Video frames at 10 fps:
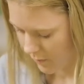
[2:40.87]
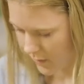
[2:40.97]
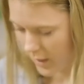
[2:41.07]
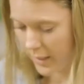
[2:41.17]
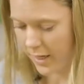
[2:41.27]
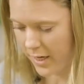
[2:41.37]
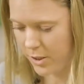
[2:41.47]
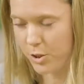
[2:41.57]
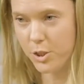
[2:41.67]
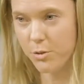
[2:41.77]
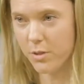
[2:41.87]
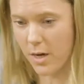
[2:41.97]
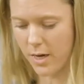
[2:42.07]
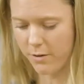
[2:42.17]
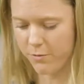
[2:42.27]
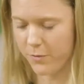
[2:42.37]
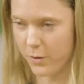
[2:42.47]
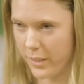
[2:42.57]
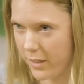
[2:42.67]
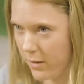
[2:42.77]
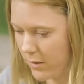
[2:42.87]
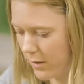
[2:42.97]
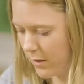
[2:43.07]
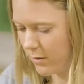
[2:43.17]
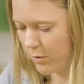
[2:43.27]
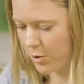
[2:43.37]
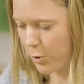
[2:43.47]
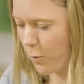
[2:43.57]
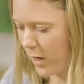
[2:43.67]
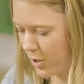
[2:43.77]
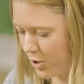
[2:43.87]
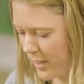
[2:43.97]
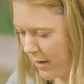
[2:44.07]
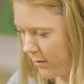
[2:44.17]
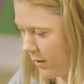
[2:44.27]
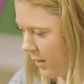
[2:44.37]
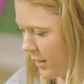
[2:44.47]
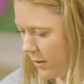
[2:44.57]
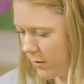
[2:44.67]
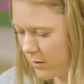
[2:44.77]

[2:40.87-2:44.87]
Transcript: Again, do not fully squash down the line.